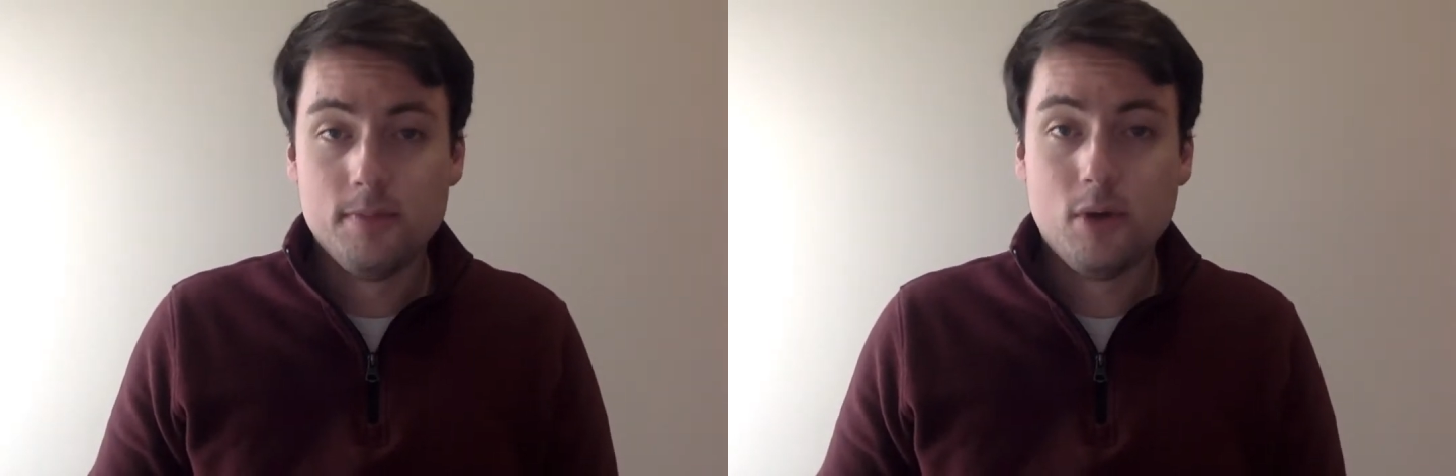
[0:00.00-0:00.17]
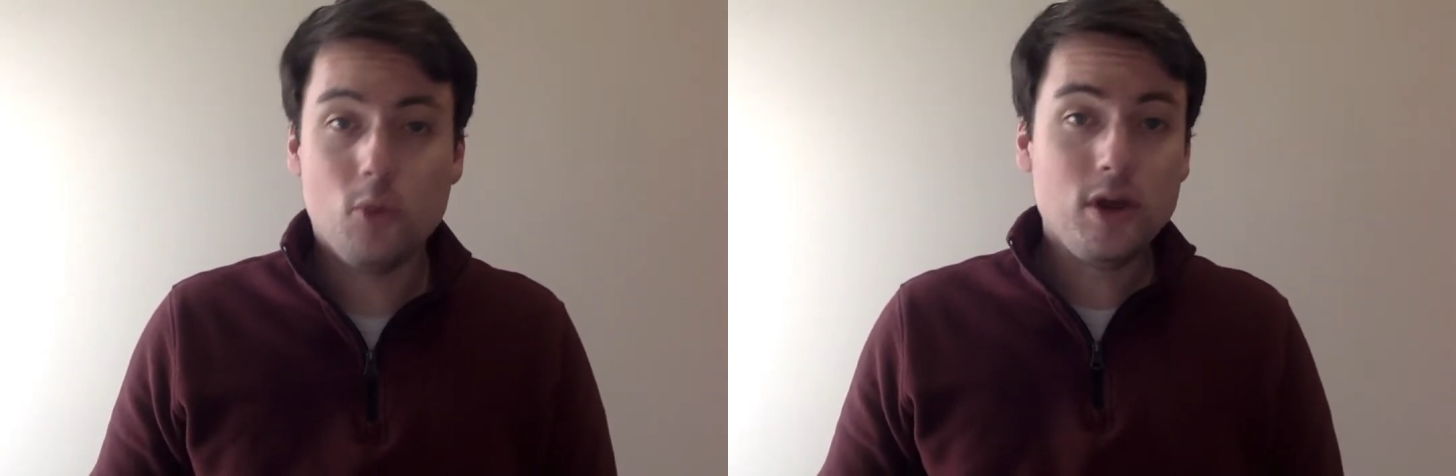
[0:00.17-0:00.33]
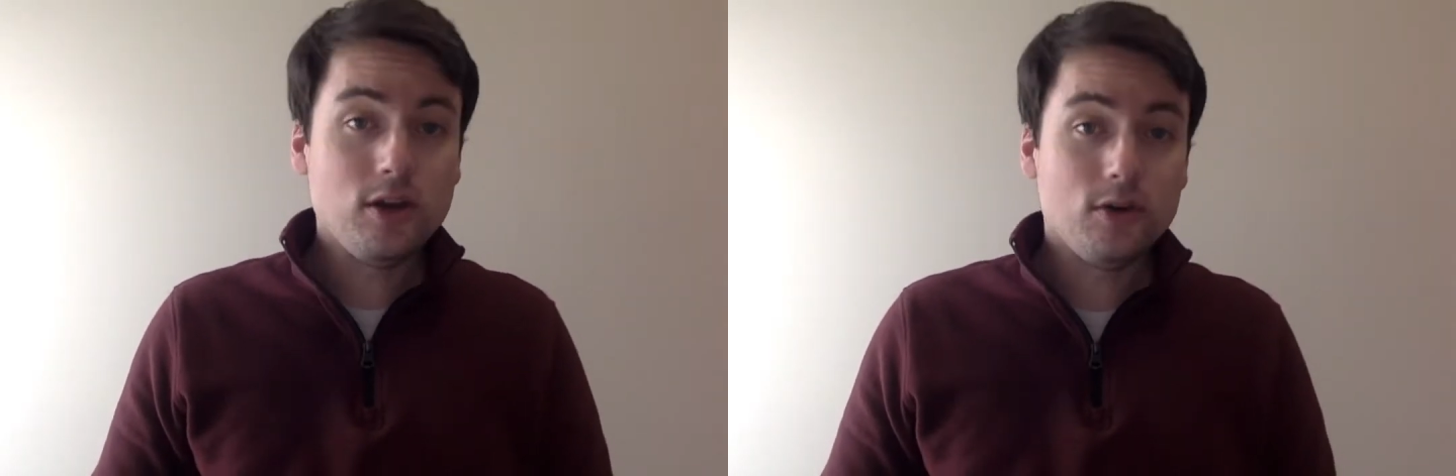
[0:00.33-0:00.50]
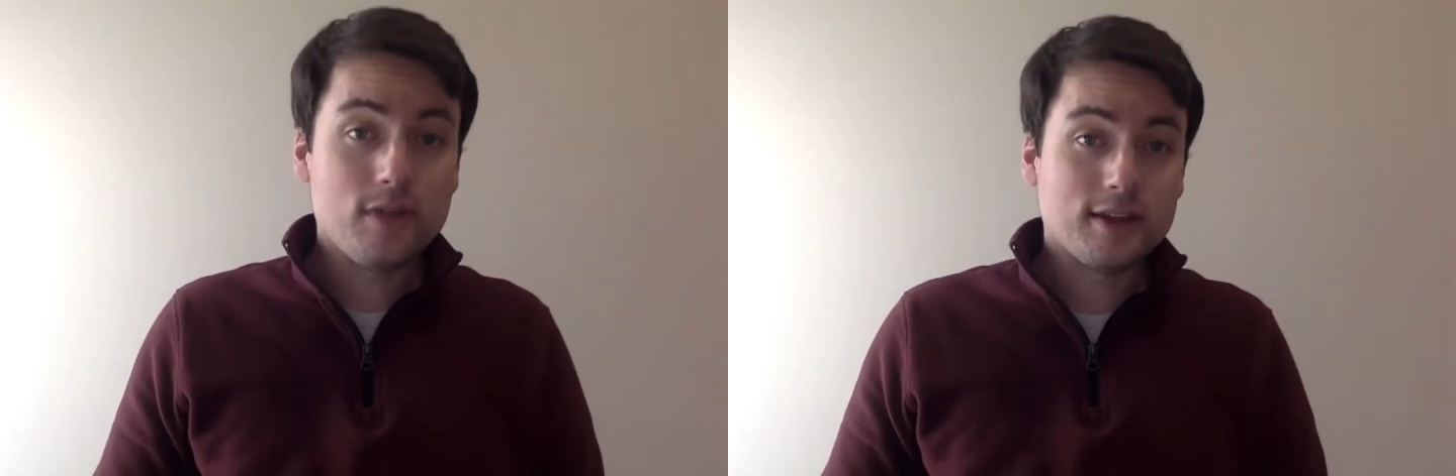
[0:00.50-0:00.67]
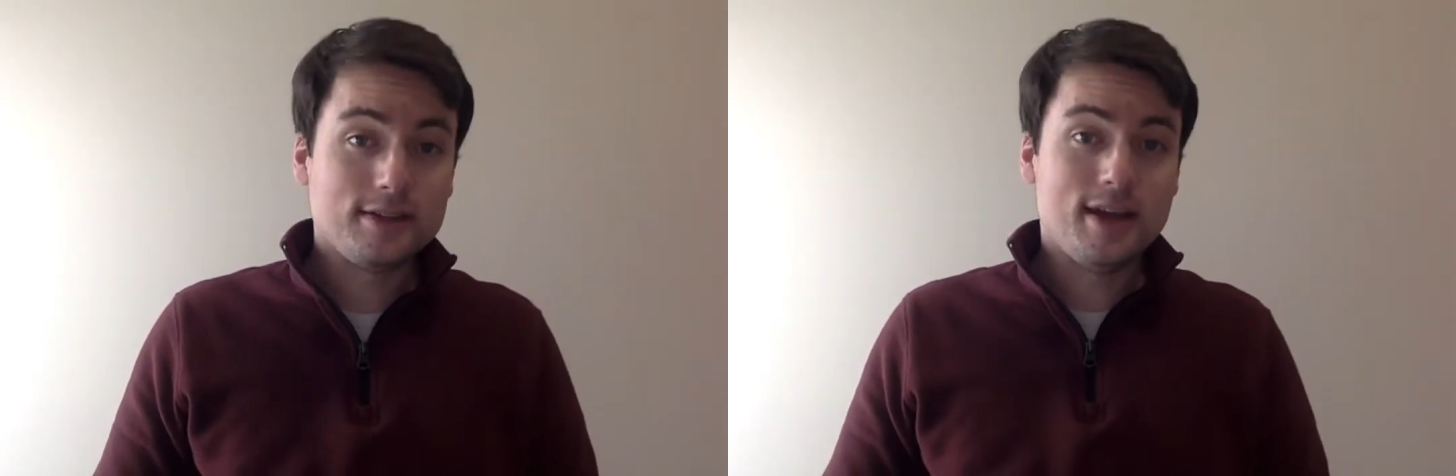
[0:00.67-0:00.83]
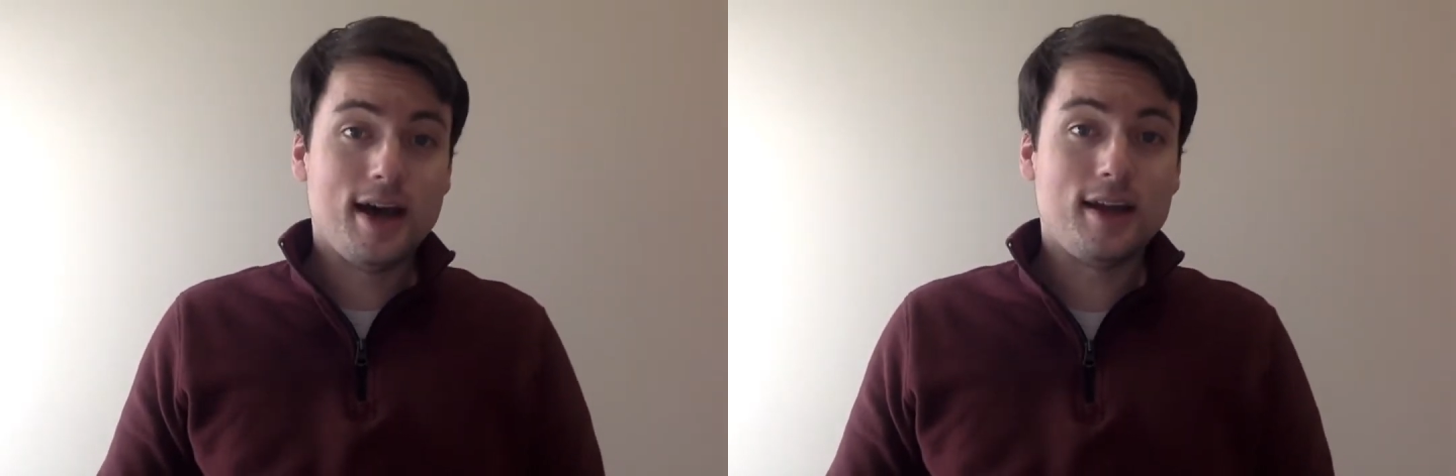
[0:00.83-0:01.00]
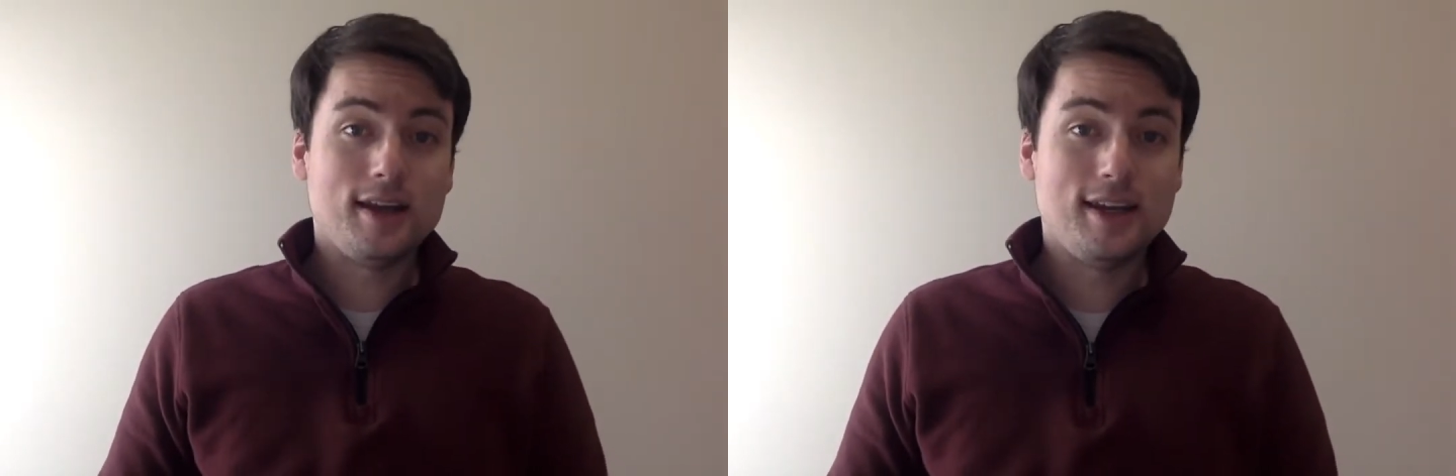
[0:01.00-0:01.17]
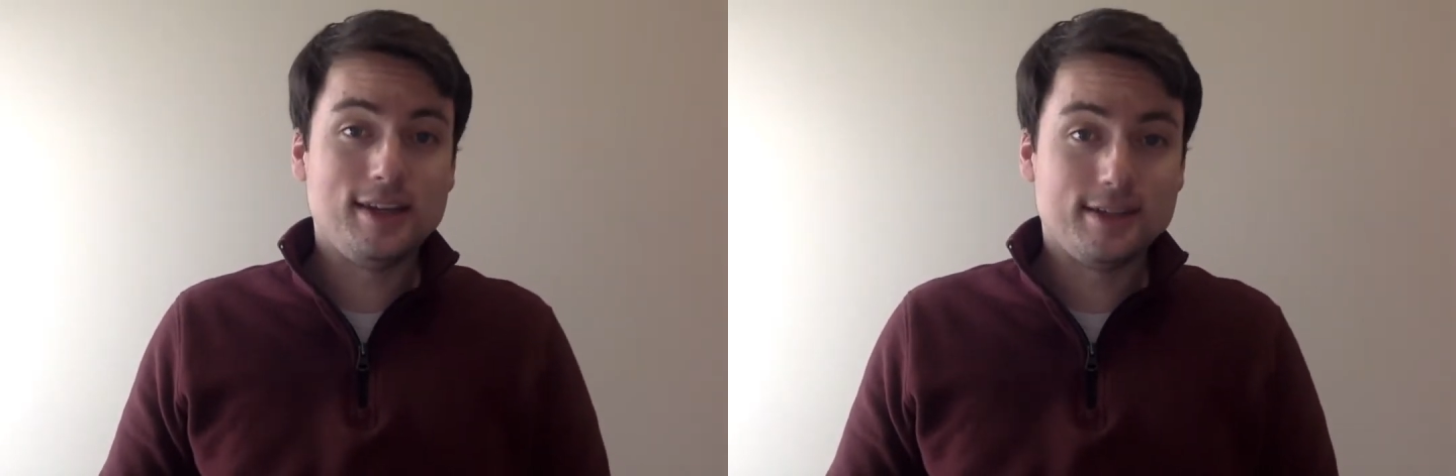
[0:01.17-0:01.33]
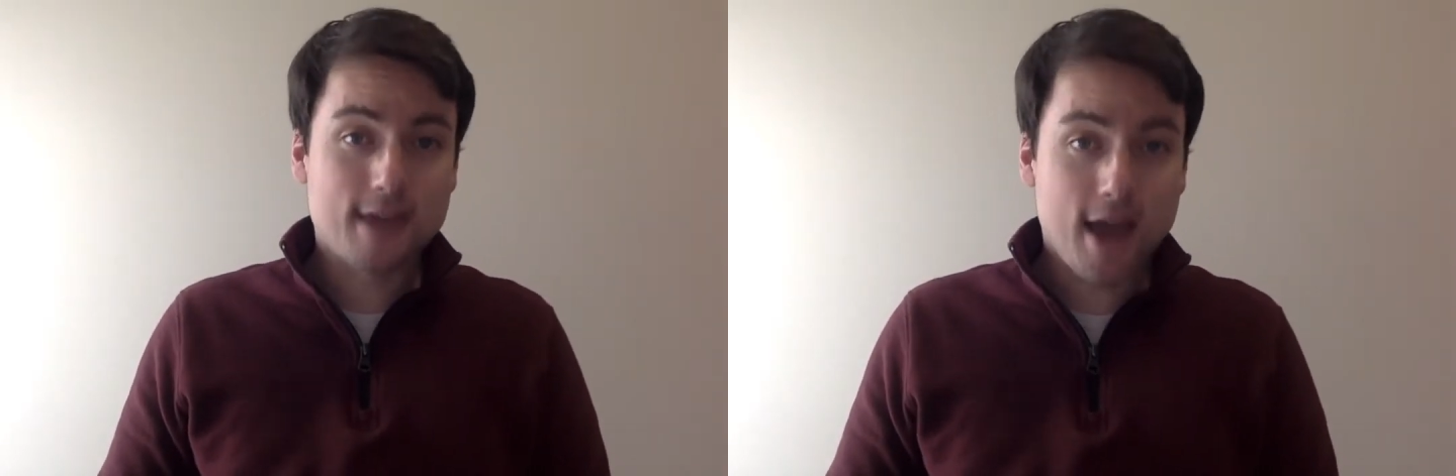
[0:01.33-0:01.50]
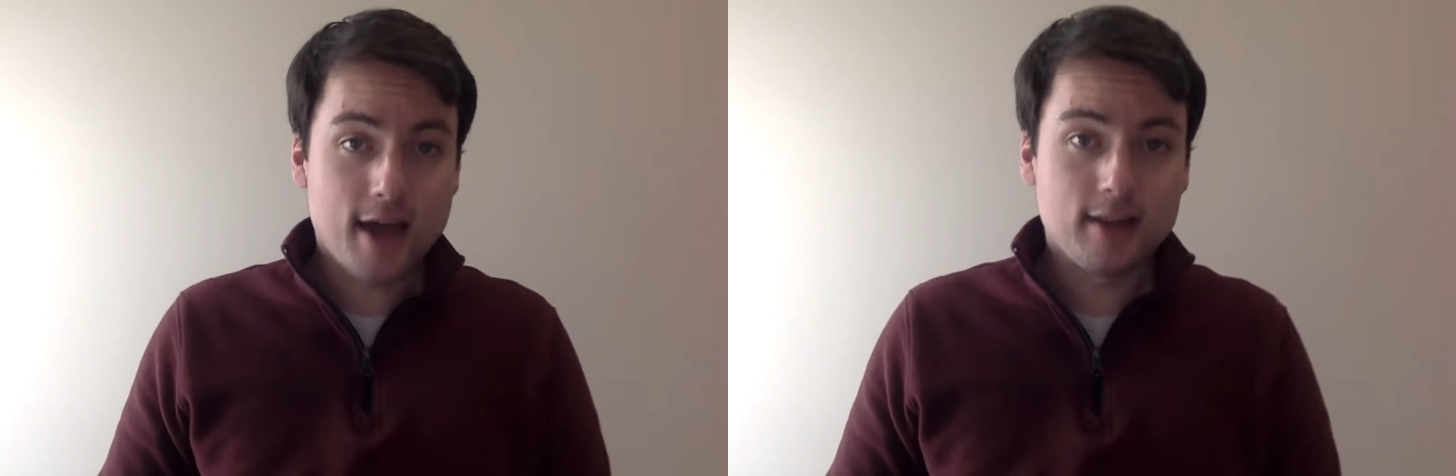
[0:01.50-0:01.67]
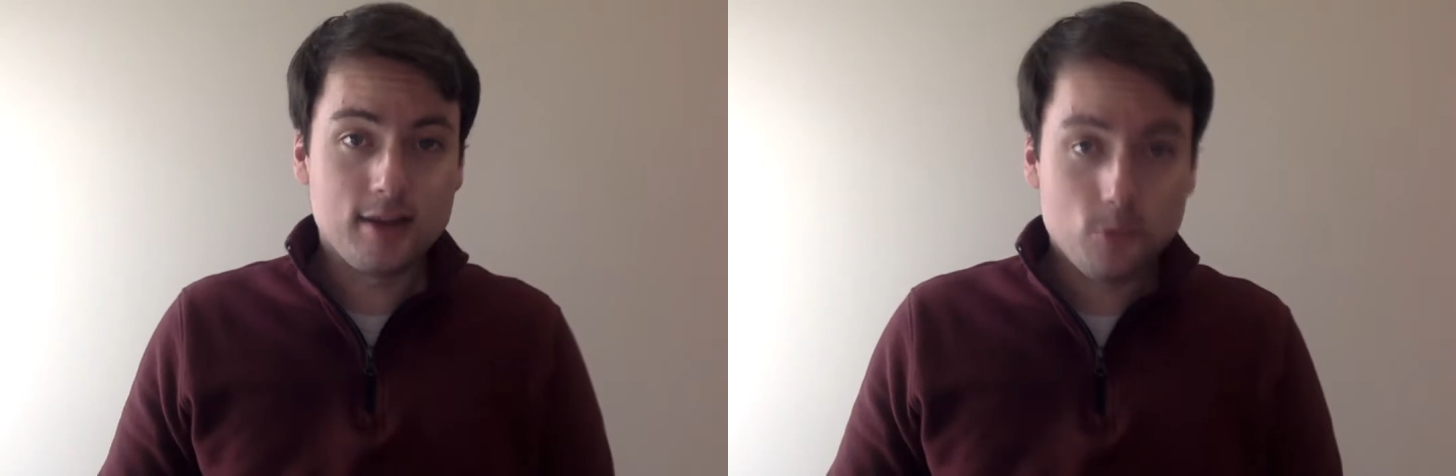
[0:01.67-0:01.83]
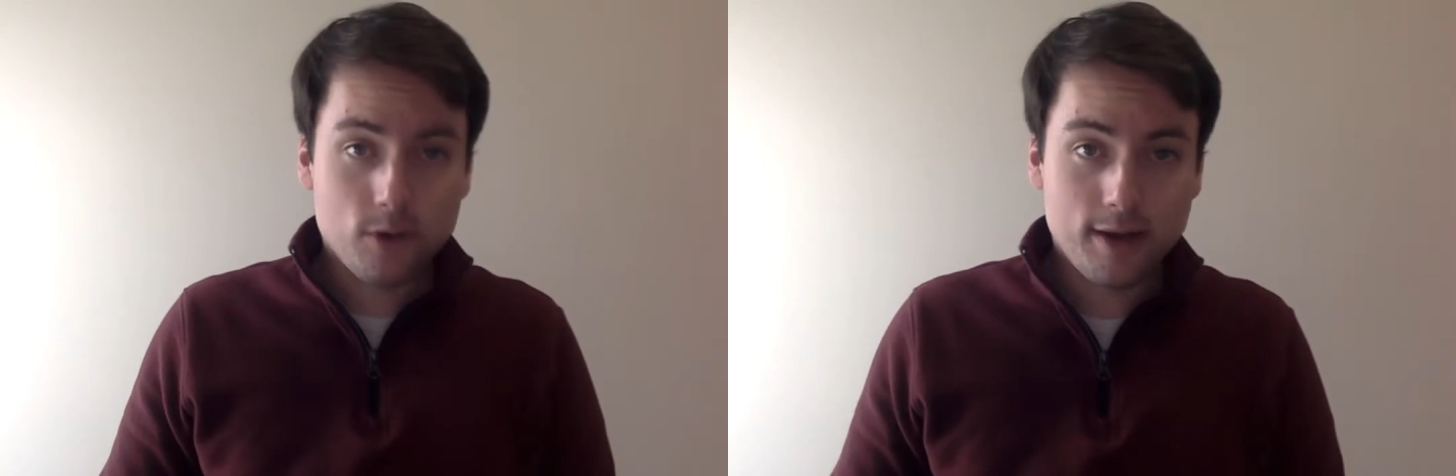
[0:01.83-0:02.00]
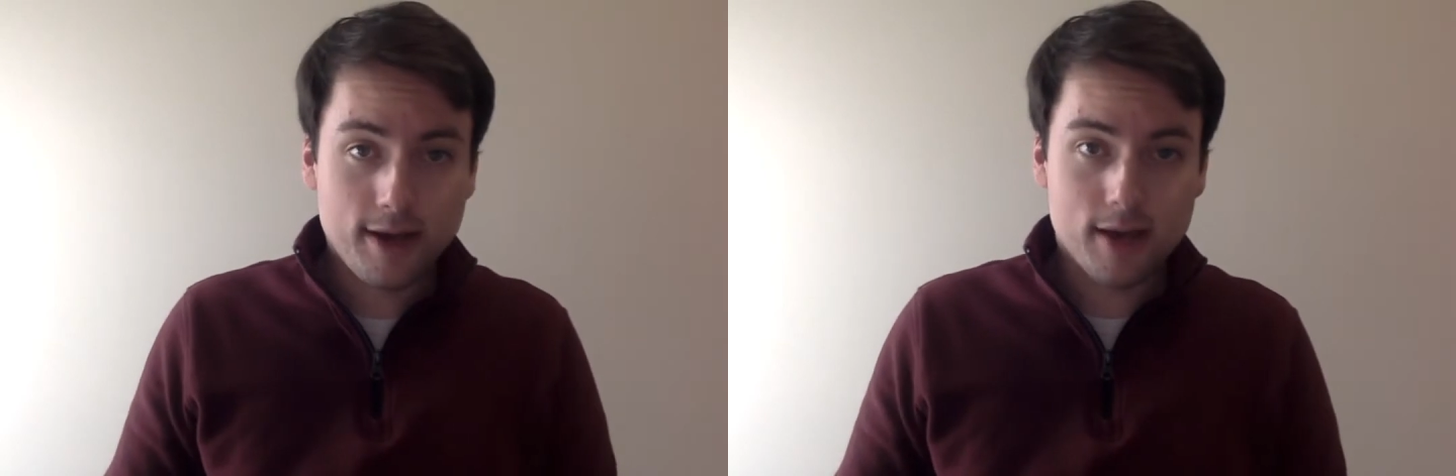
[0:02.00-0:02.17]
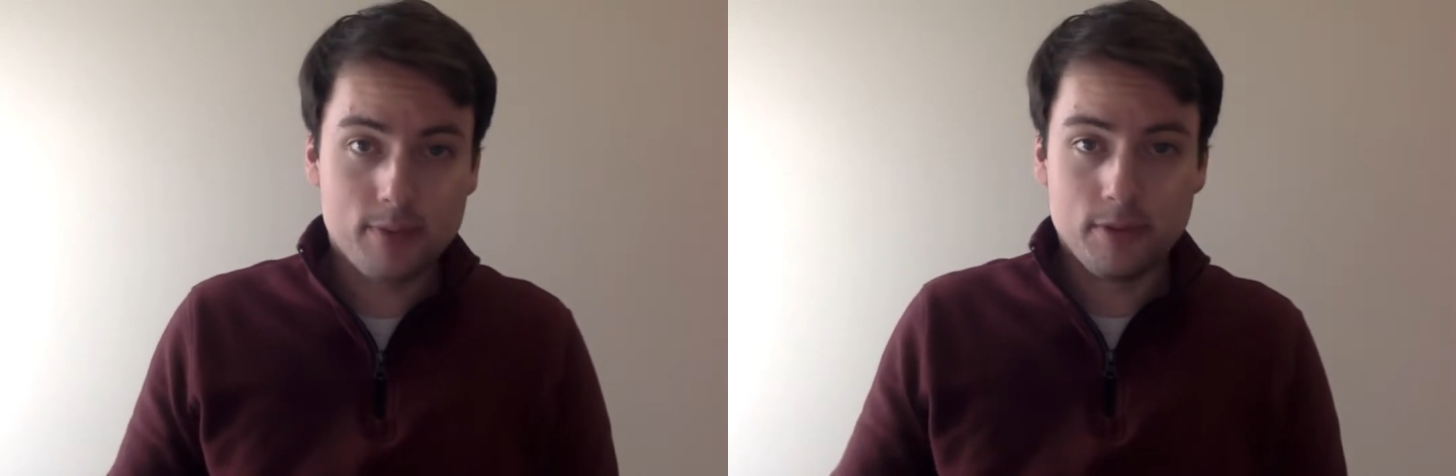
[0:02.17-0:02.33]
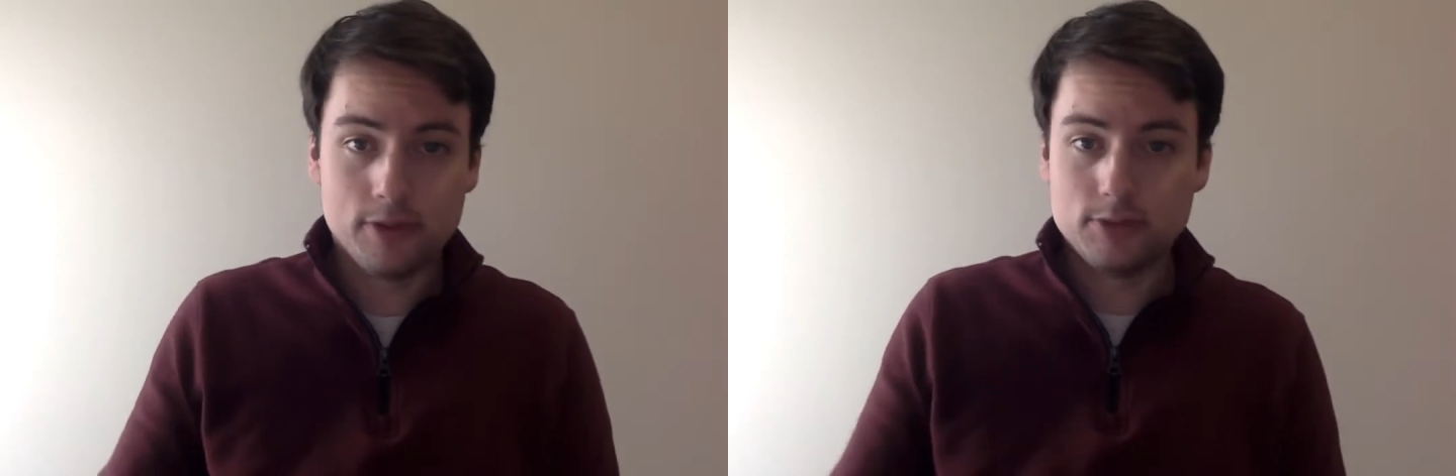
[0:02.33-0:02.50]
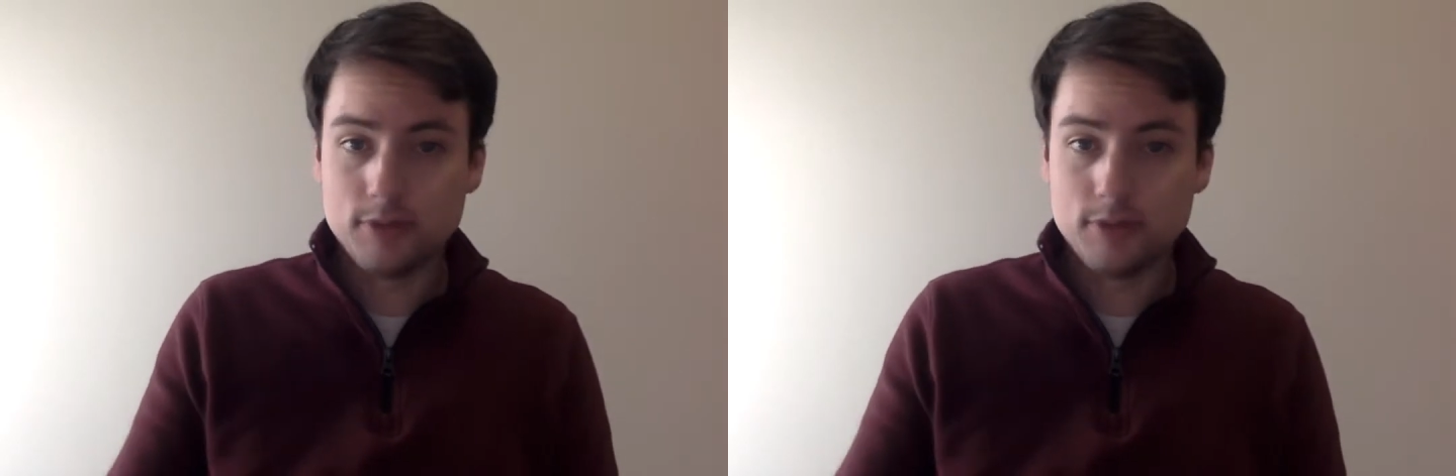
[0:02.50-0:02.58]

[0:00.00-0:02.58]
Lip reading: But we know that's not exactly what happens,